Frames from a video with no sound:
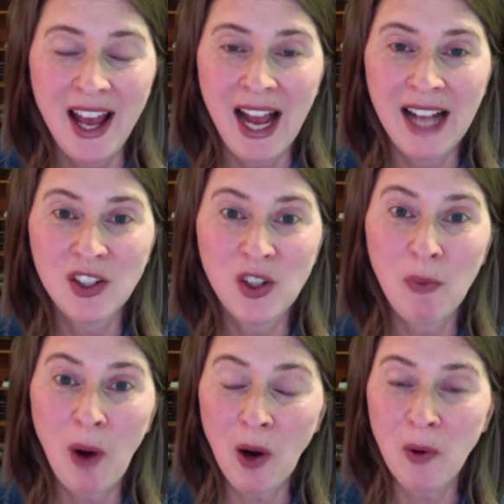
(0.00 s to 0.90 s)
And so
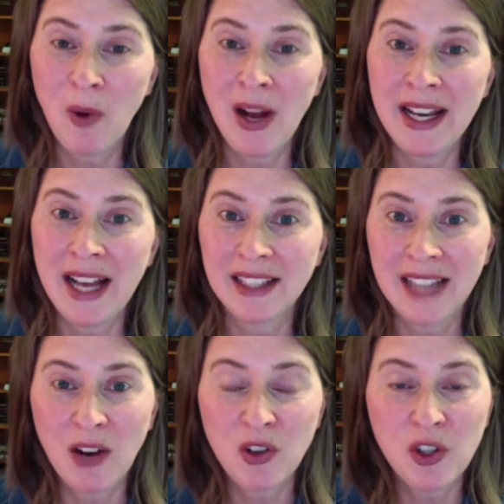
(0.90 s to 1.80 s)
part one
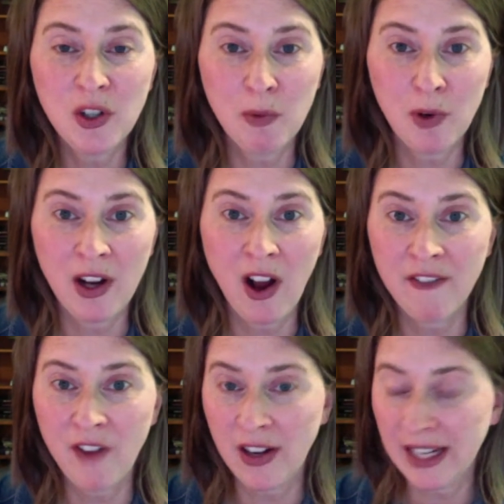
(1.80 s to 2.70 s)
allows you to print off
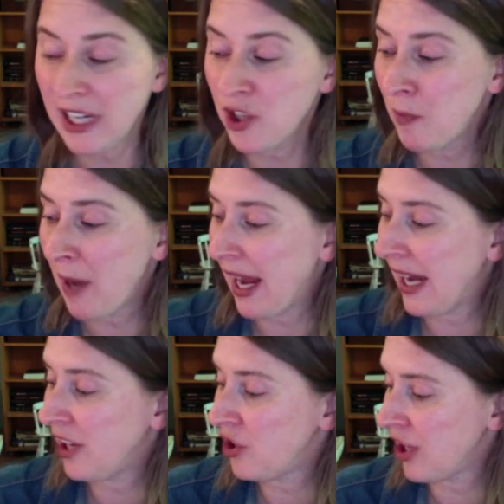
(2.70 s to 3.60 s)
on each page.